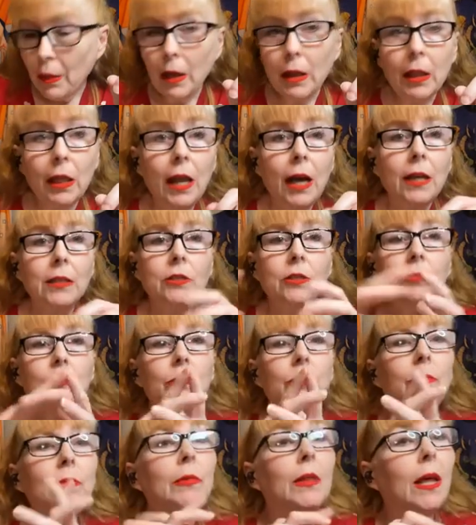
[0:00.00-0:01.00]
Lots
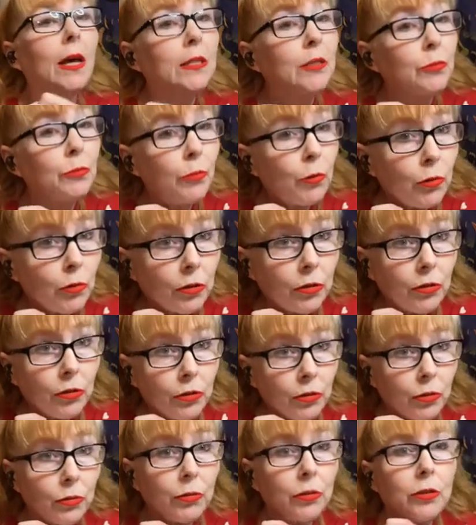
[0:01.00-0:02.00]
more
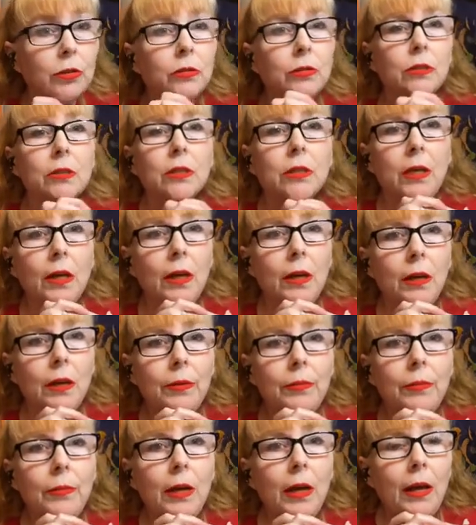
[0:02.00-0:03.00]
tutorials to
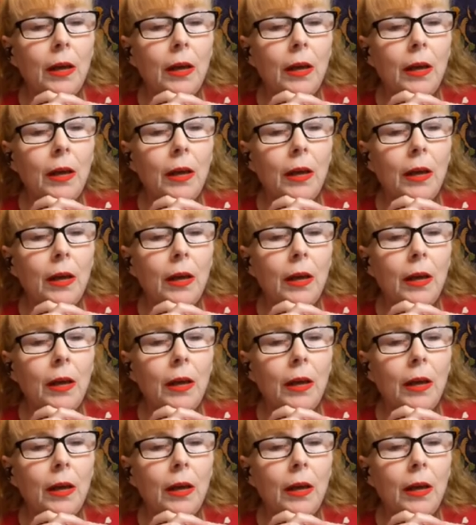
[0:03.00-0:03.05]
come.